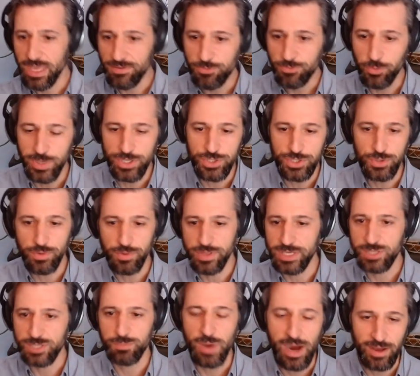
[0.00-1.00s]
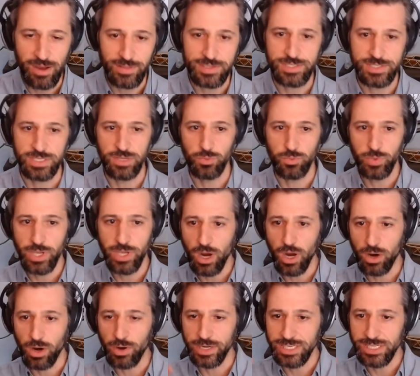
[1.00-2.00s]
if we do this policy, we
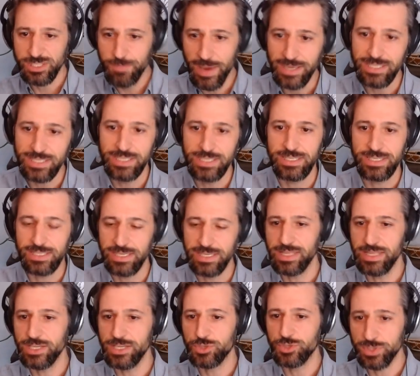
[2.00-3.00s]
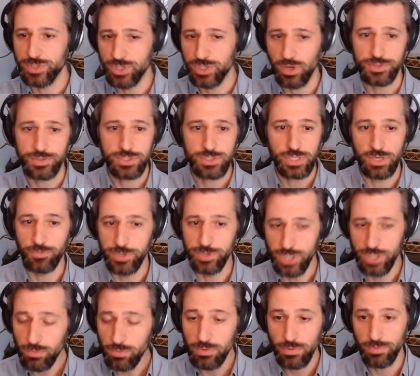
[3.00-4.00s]
are expecting to see these results. If we
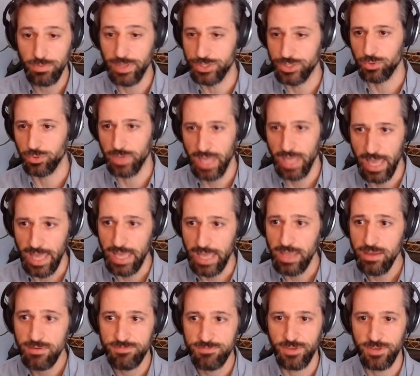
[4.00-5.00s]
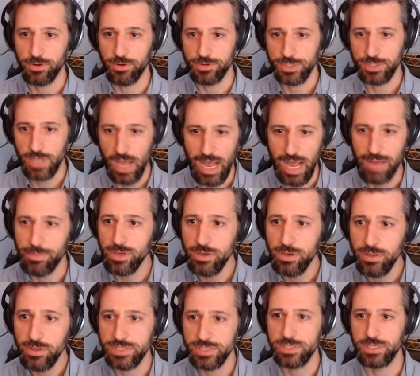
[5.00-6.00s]
don't, that's okay. Failure is
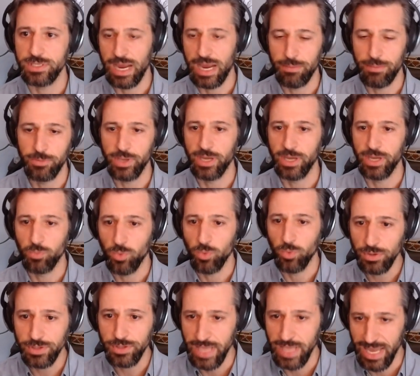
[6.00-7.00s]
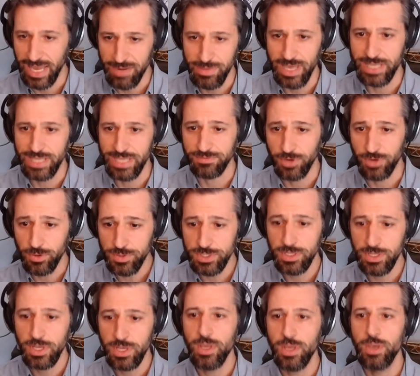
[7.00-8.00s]
common. This is a complicated world and the enemy has a
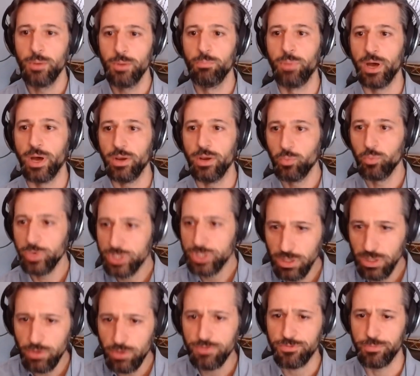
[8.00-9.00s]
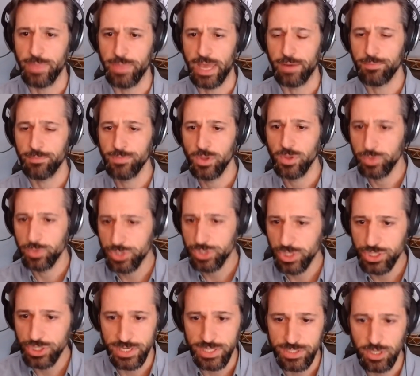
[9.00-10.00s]
vote. But we should learn from that. We
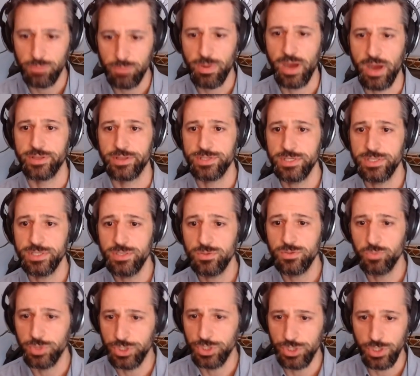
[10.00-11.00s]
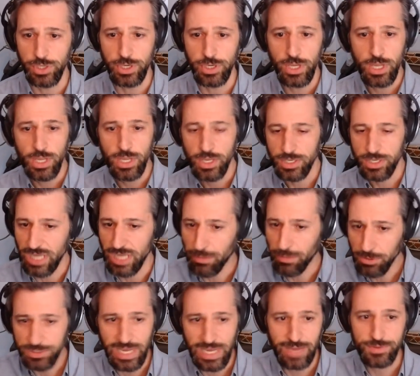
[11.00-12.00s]
should adjust our policies. We should
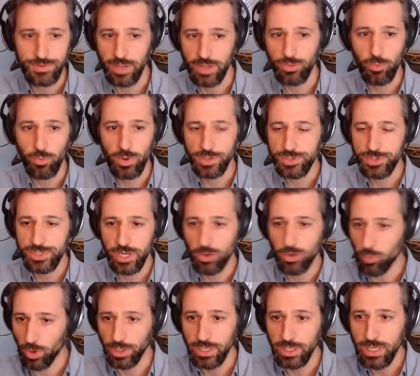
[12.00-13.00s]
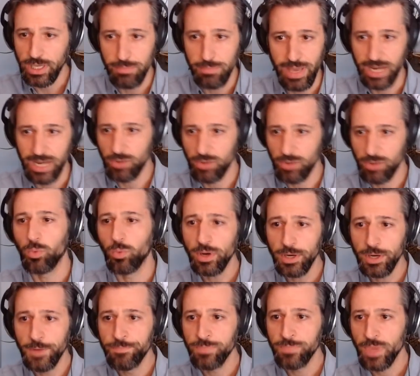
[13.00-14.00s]
double down on the ones that are working, and many will
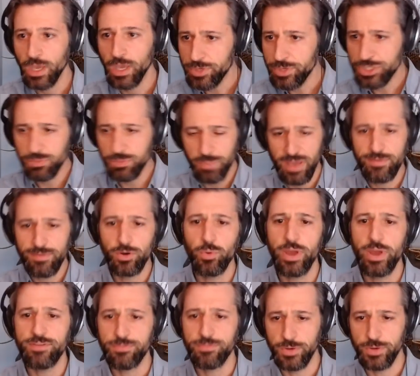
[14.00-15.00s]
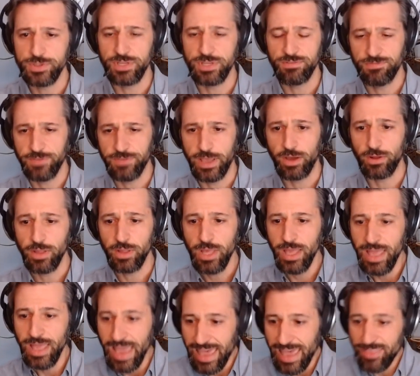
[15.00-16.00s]
work. And we should pivot away from those that fail.
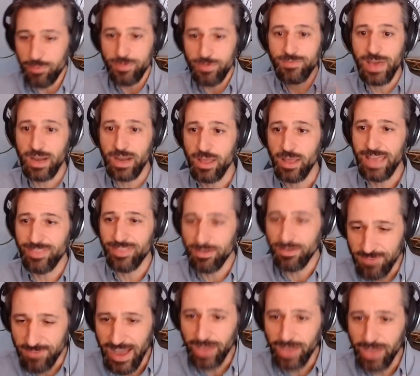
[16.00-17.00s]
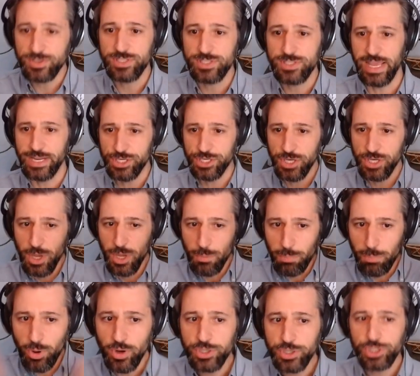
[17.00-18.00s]
And then we've got to, in the final stage,
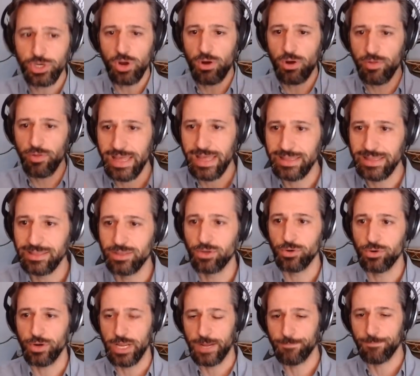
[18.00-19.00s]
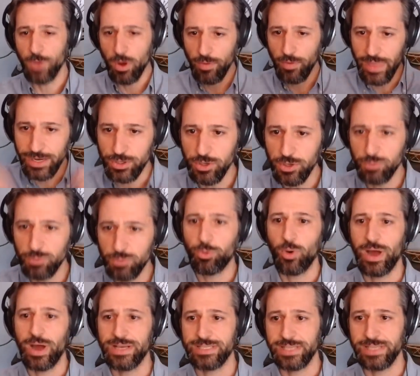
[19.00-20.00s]
push all that learning, all that good
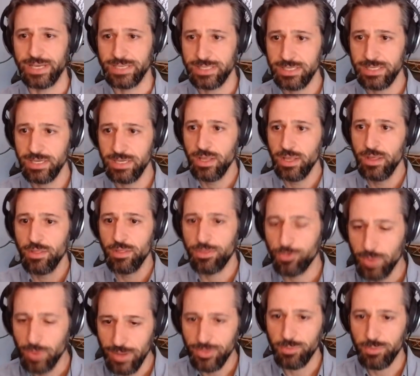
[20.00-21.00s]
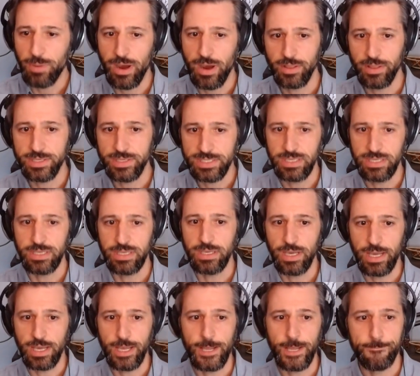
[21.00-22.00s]
process throughout the policy
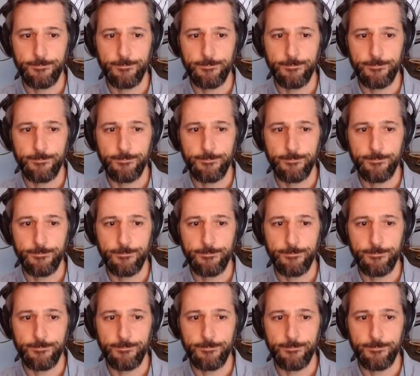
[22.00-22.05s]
